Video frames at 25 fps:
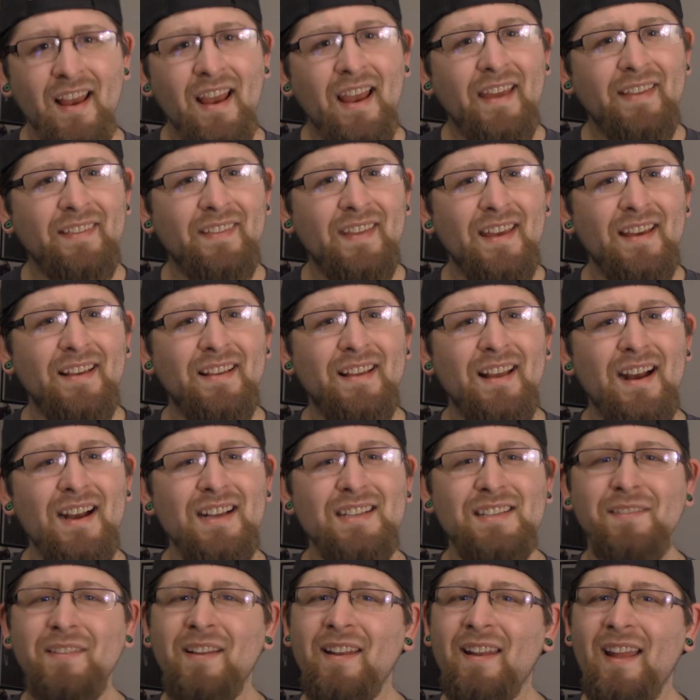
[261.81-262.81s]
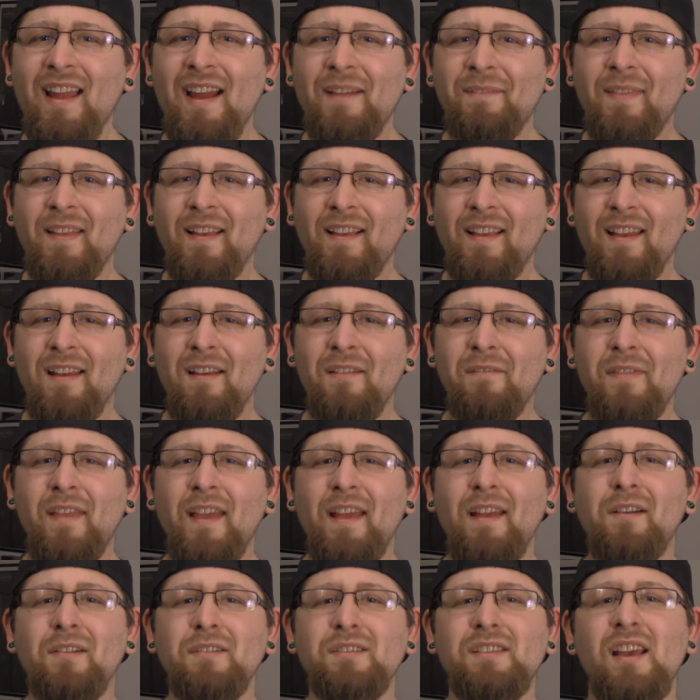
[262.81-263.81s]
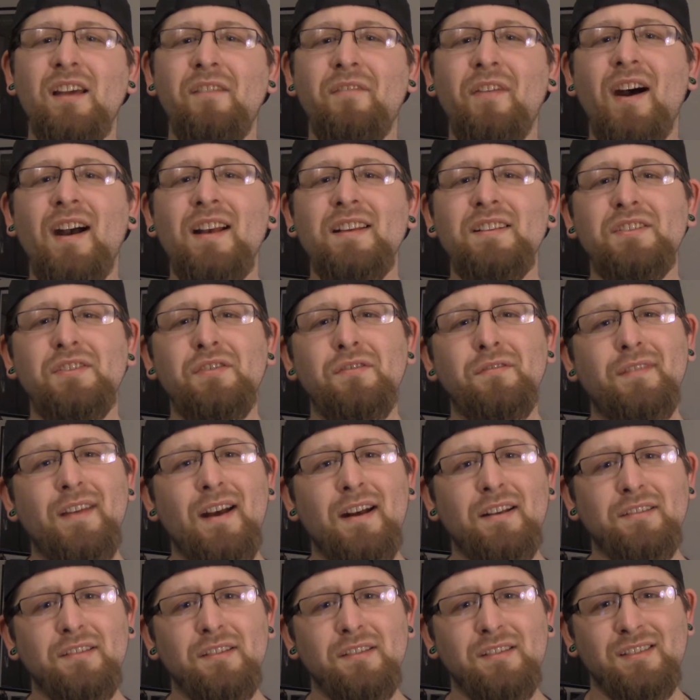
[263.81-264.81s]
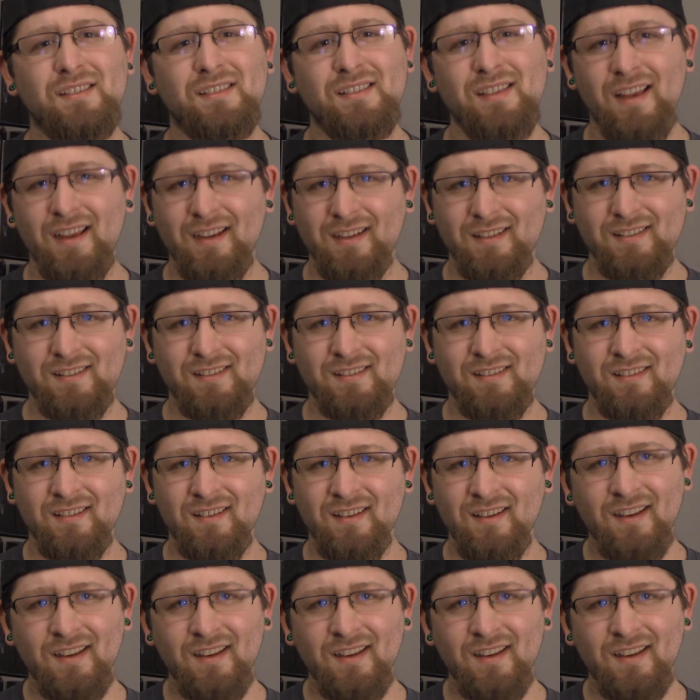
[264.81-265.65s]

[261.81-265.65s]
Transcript: In the end, guys, I'm going to have to give The Hills Have Eyes 2006